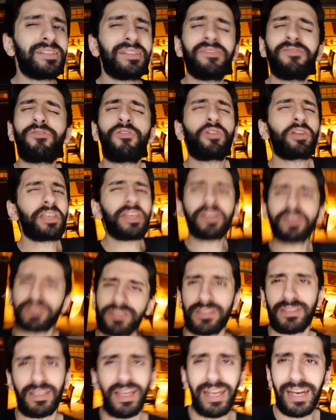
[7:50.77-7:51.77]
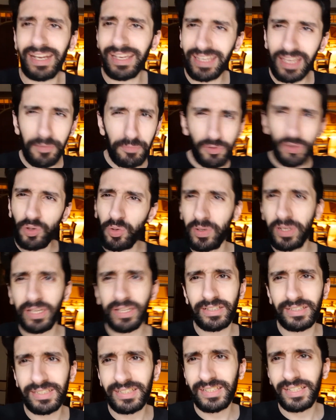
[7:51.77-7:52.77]
for years, and I kept doing
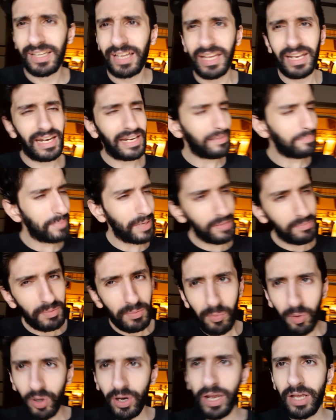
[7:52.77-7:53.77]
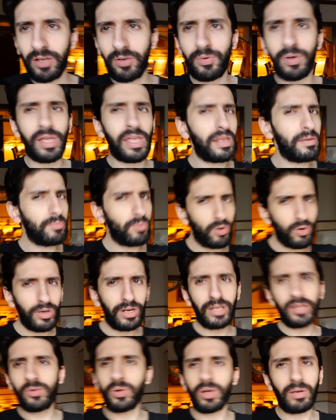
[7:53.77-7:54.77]
it, and it made me more angry and more
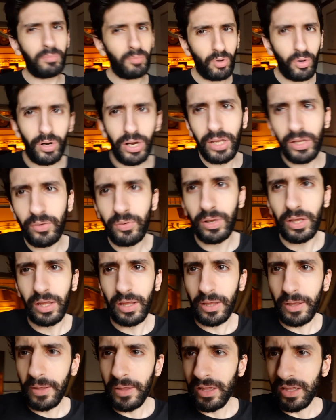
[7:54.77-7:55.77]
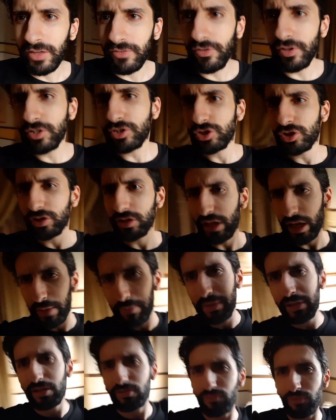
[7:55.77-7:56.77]
angry and more angry. Eventually, I
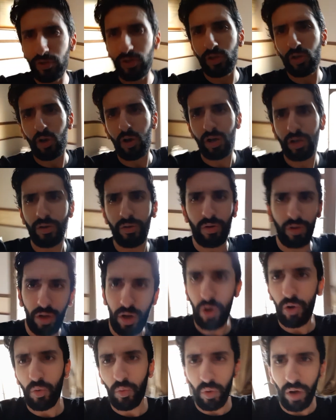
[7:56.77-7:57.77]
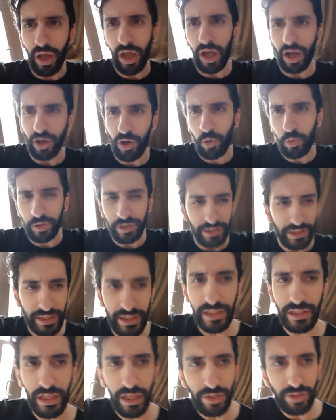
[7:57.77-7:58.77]
made a video on, oh, why I quit League
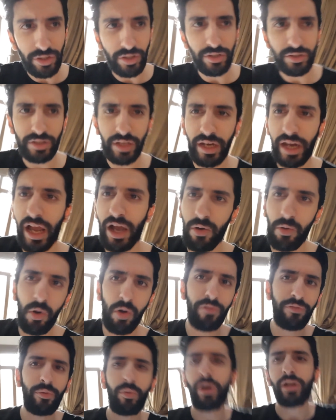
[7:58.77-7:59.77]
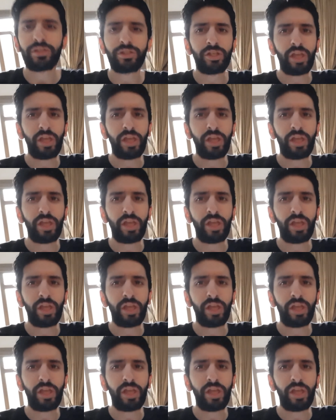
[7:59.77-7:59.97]
of Legends and how Overwatch